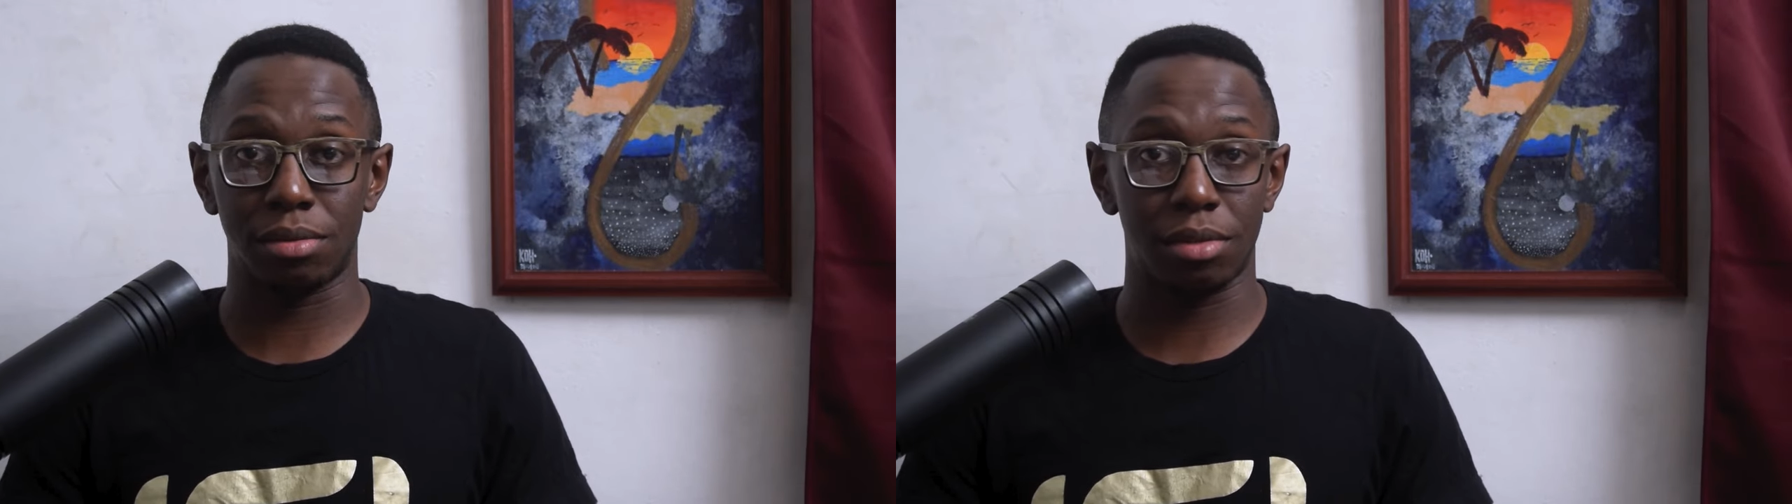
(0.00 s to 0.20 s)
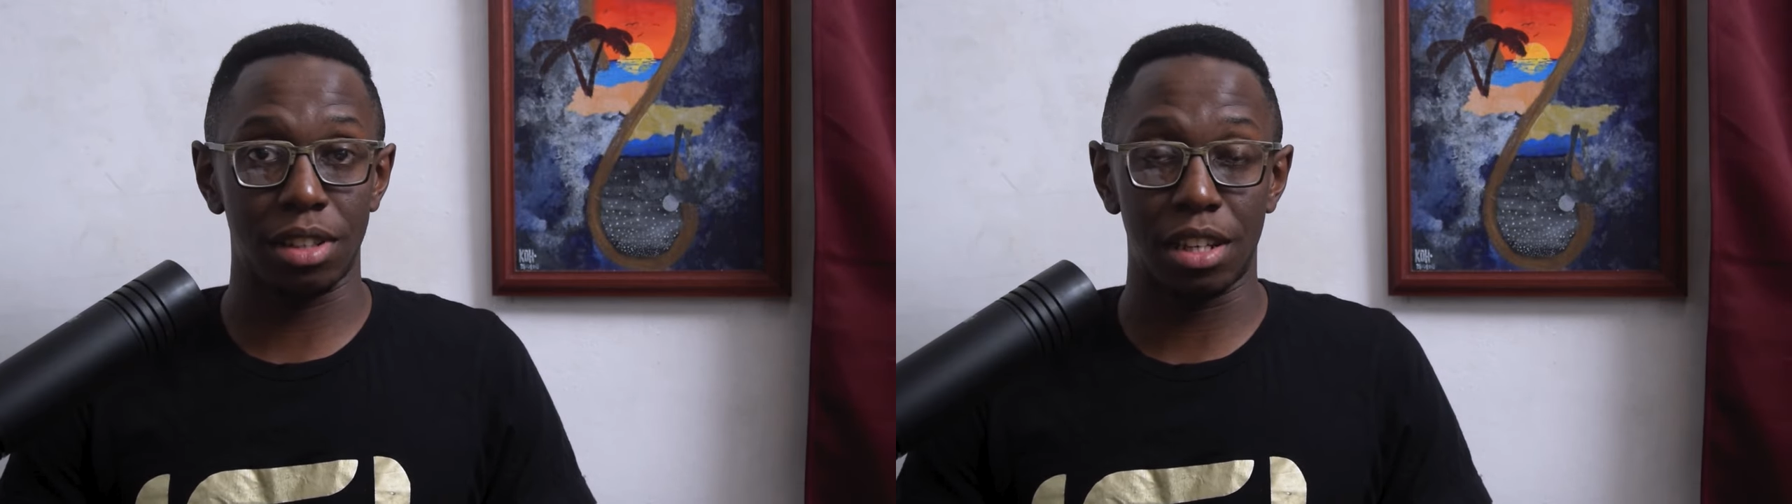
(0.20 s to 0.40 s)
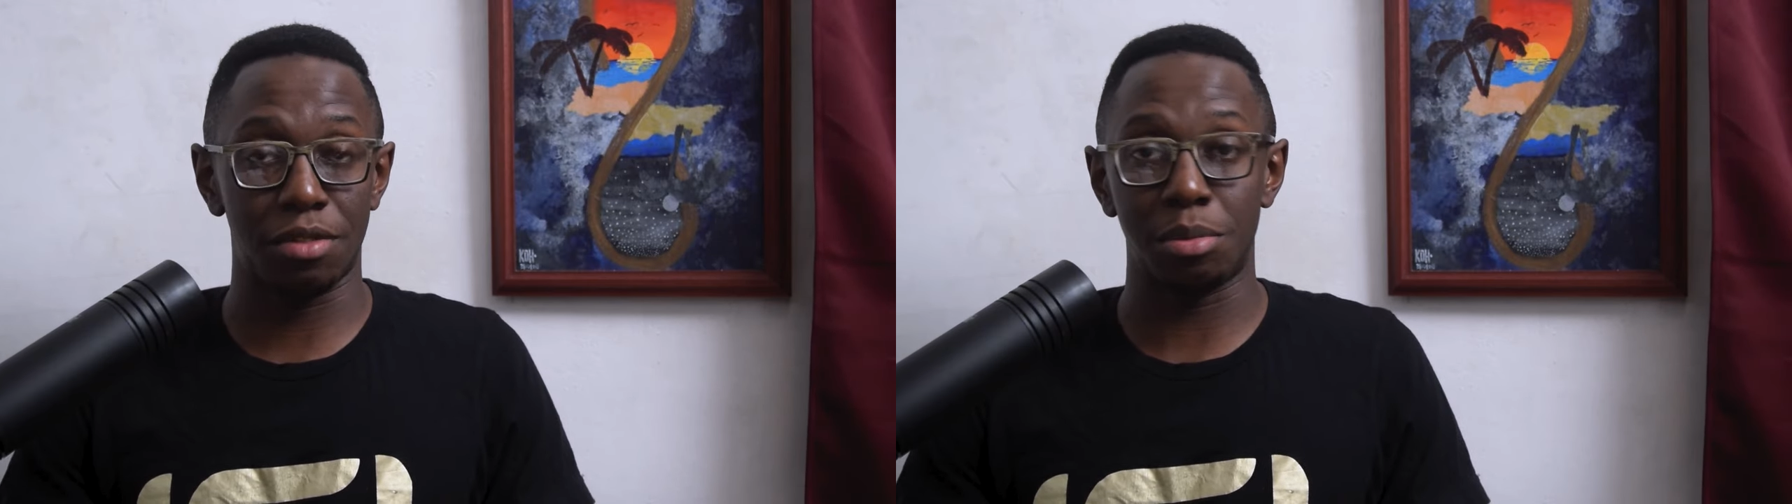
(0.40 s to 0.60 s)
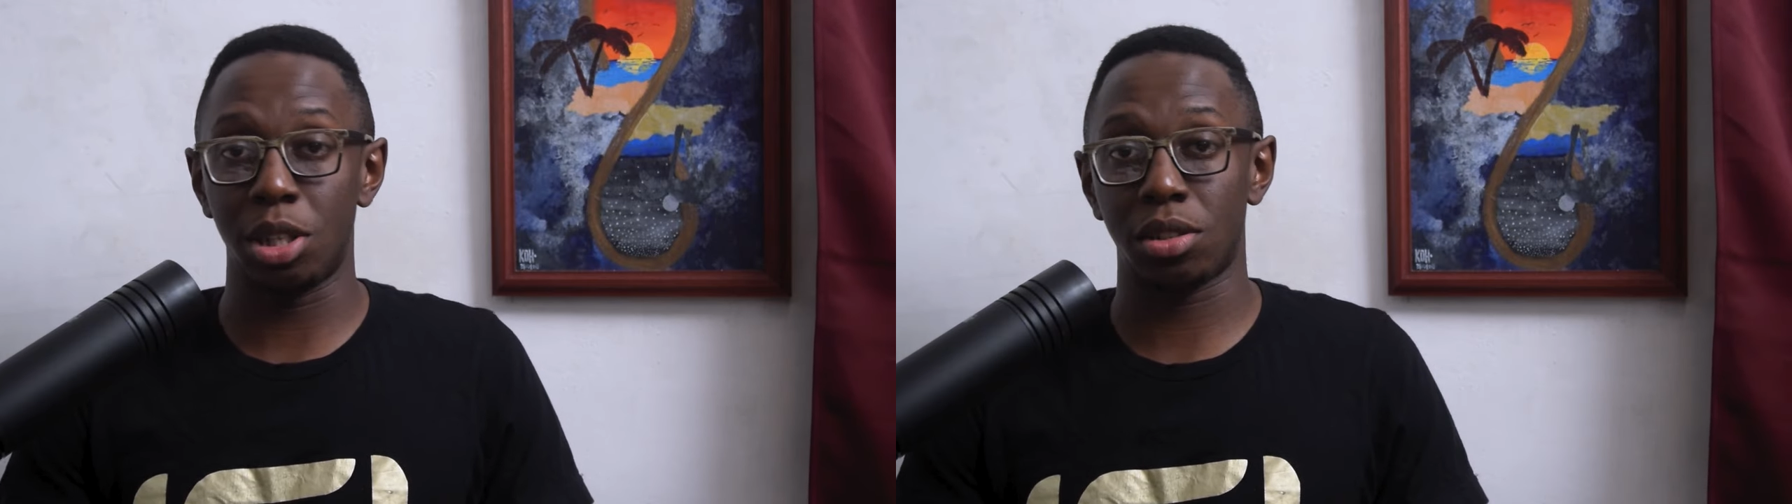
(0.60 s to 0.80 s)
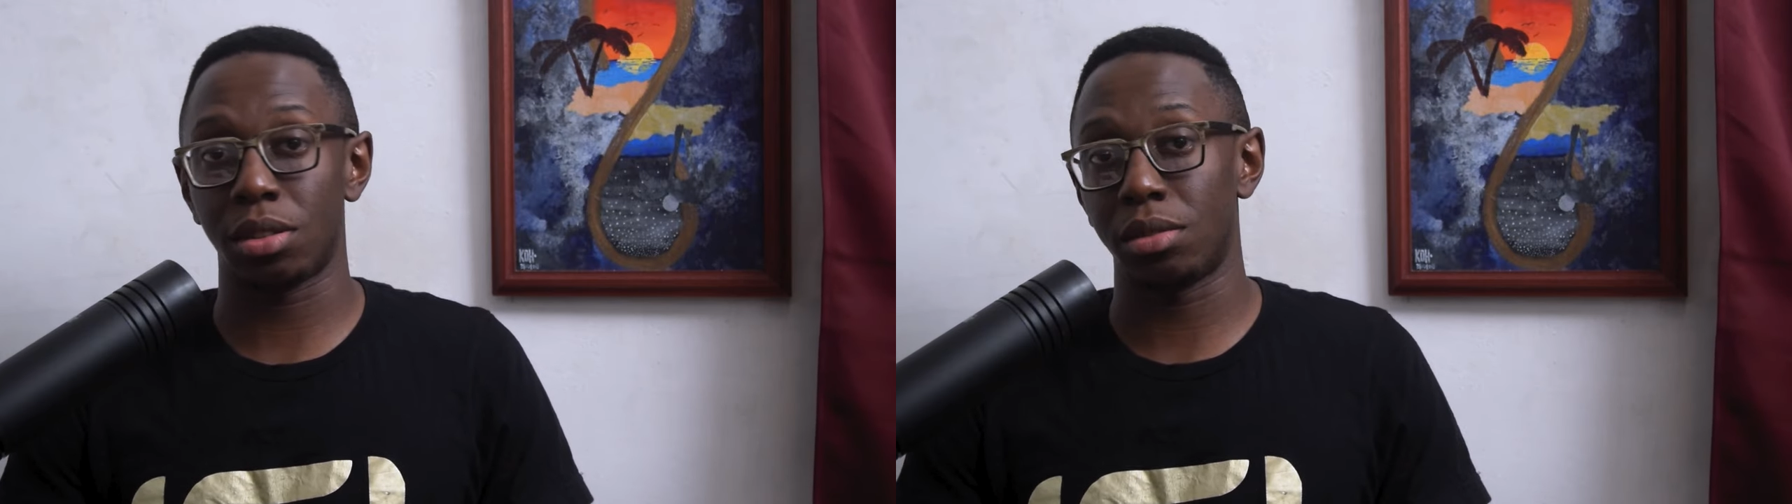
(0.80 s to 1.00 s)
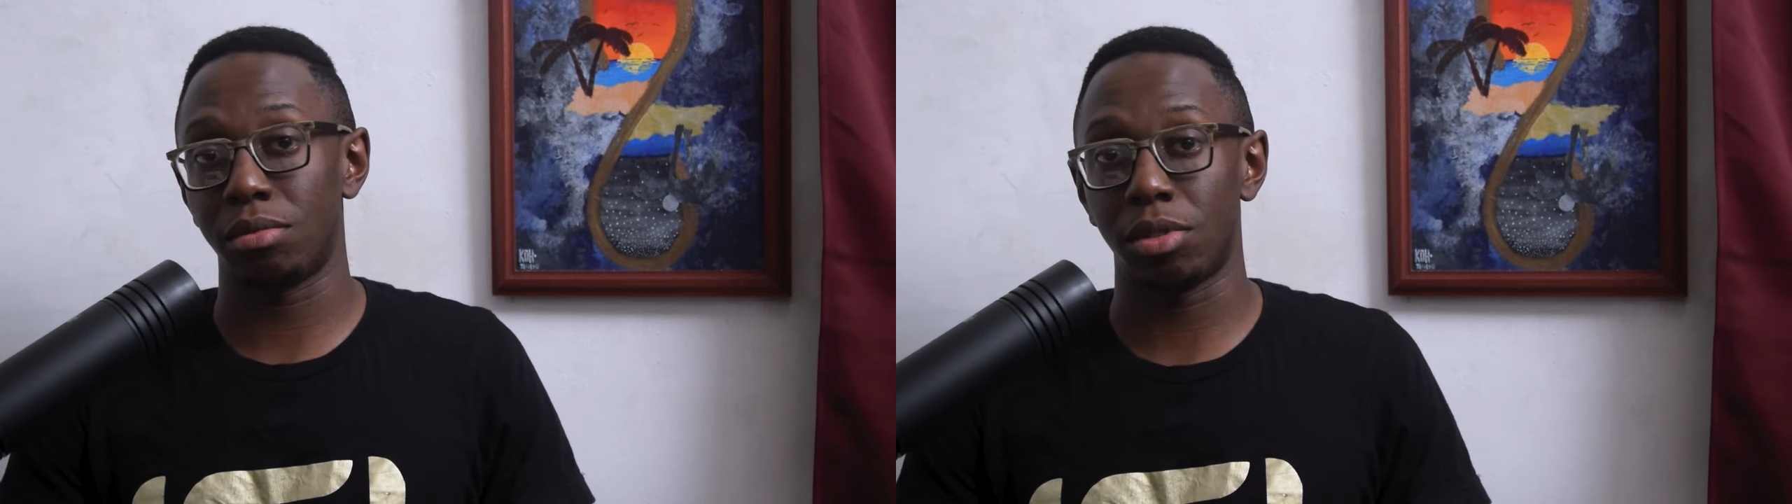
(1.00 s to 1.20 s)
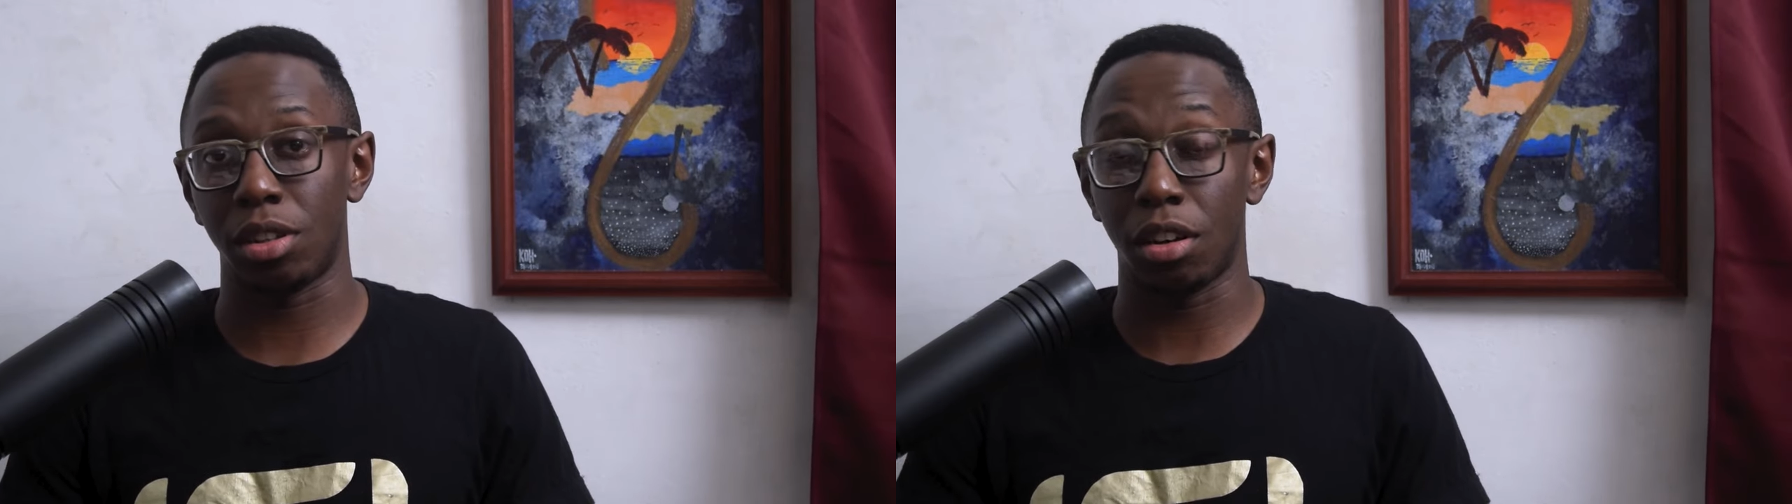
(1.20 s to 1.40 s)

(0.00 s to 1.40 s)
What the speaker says: the information to the